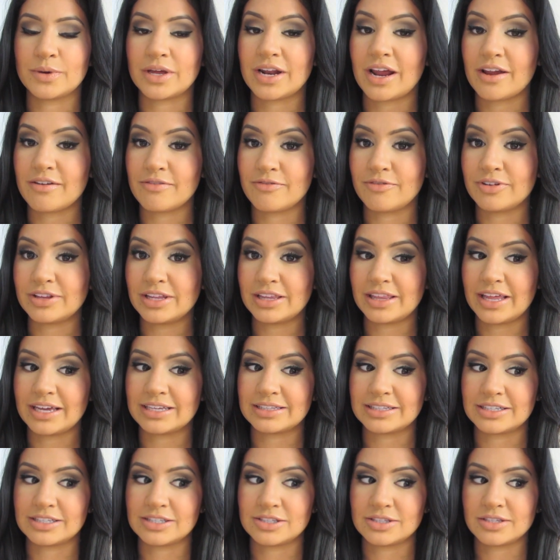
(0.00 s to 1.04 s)
But I really
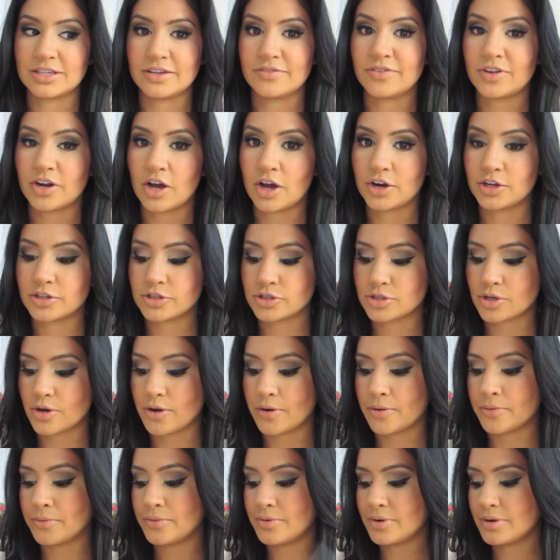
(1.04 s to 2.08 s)
like this even on its
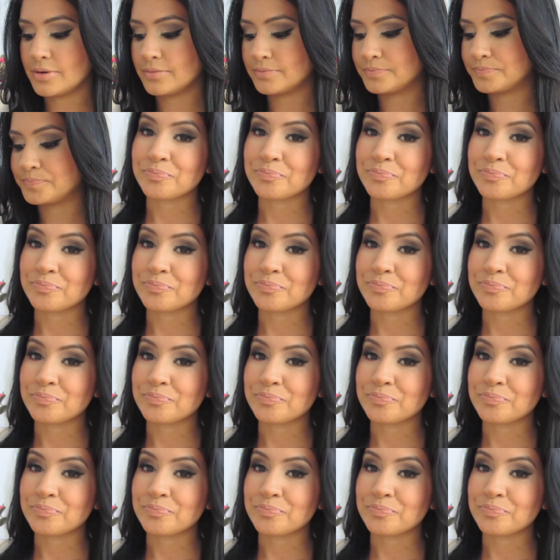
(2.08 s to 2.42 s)
own.